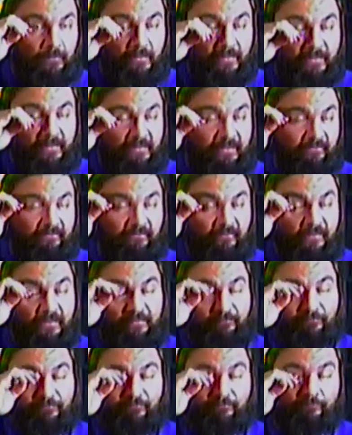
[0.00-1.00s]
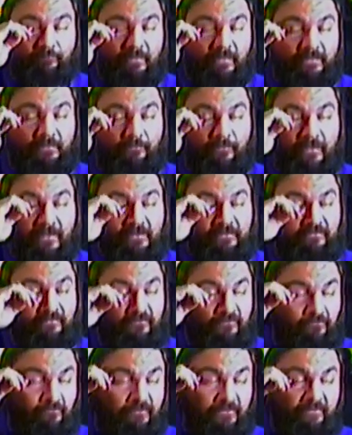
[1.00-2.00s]
I guess, let Michael Myers
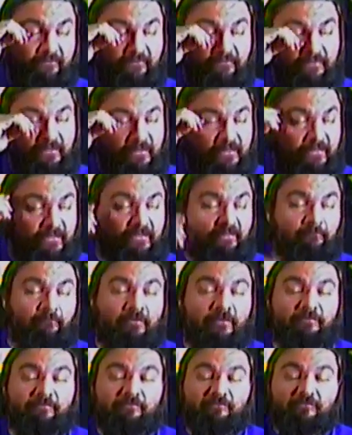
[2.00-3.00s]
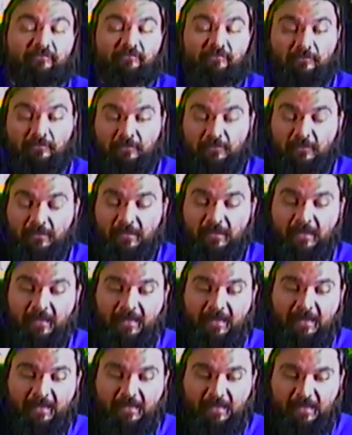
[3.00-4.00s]
do whatever the heck he wants.
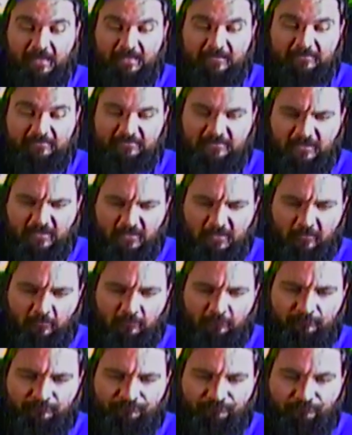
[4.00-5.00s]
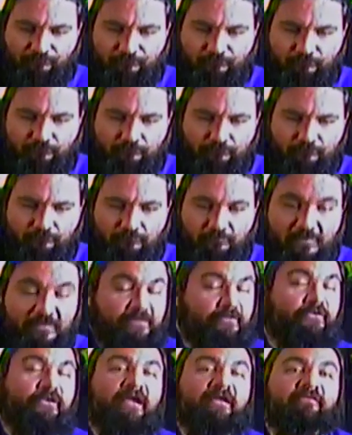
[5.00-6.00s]
So it
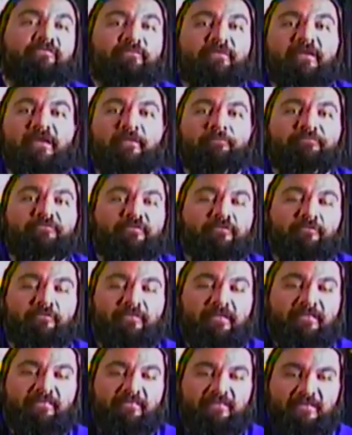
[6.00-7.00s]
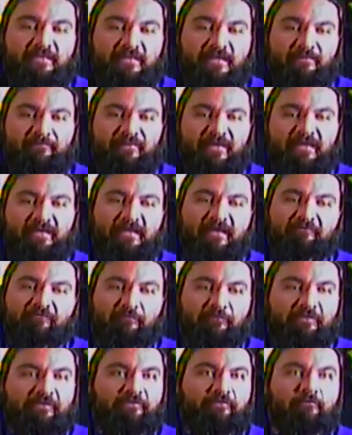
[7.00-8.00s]
cracks me up too that the bad guy from
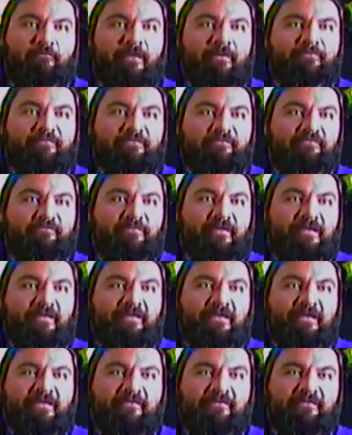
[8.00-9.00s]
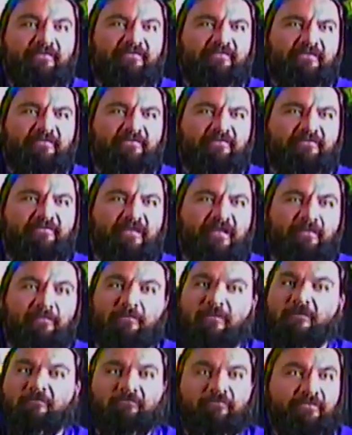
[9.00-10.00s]
Lethal Weapons, the bad guy in this, I
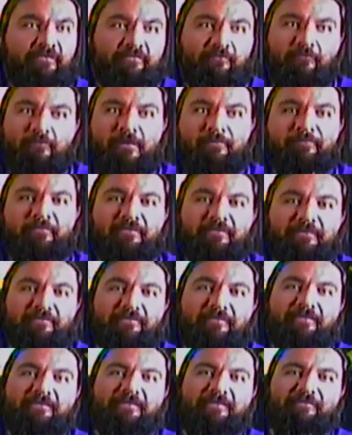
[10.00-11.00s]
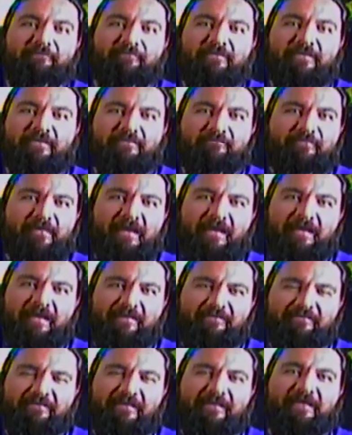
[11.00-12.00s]
love Lethal Weapon, and him being the bad guy
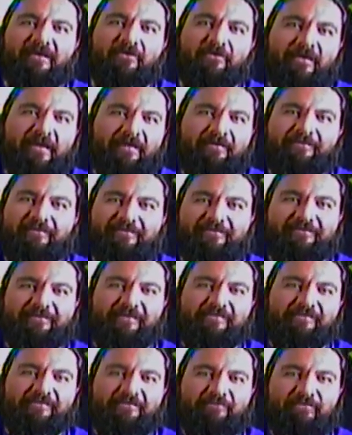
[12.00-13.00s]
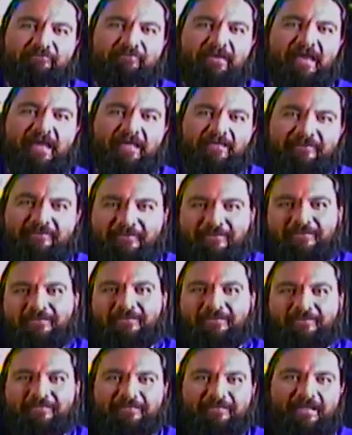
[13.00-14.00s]
is like, oh yeah, this guy's gonna be bad.
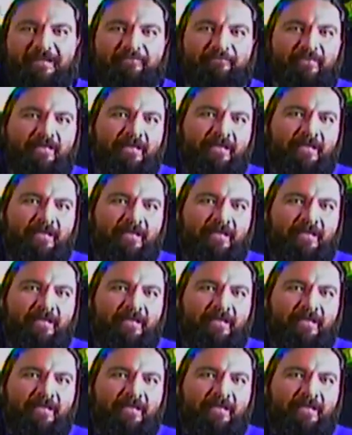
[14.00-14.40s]
I'm